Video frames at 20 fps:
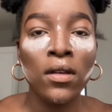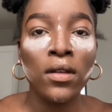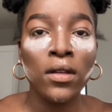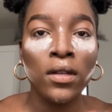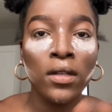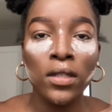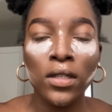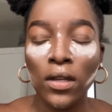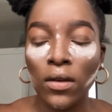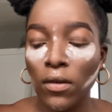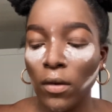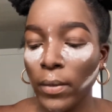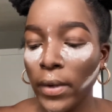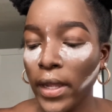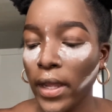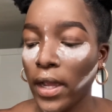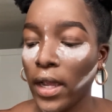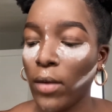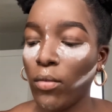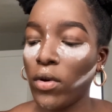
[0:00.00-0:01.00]
So I want my
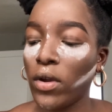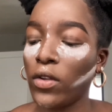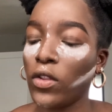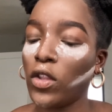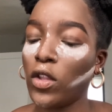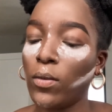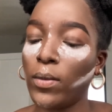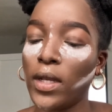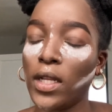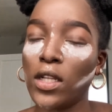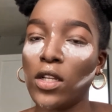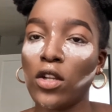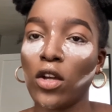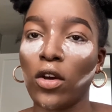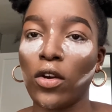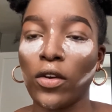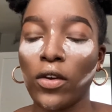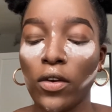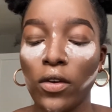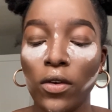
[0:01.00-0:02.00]
eyebrows to be
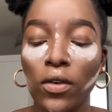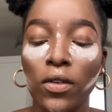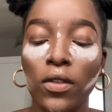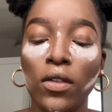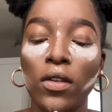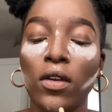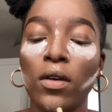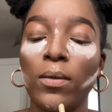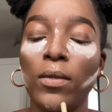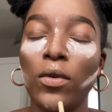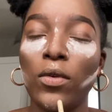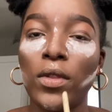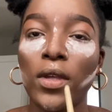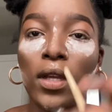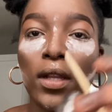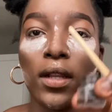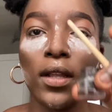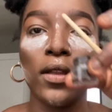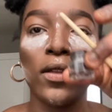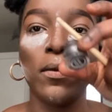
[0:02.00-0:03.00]
darker, so I'm
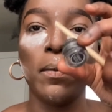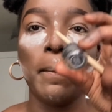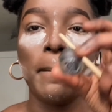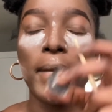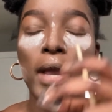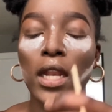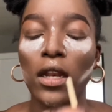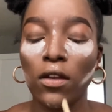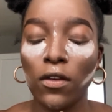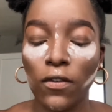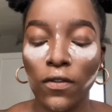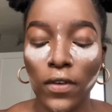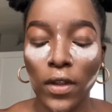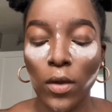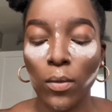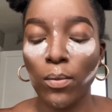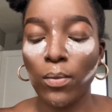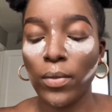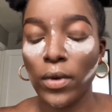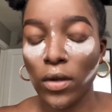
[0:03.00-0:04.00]
using this Benefit
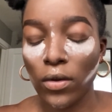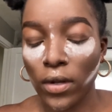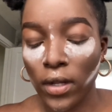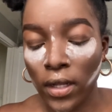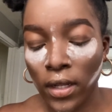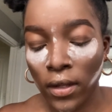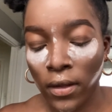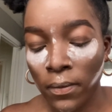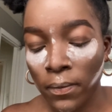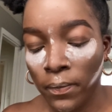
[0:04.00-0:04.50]
Beauty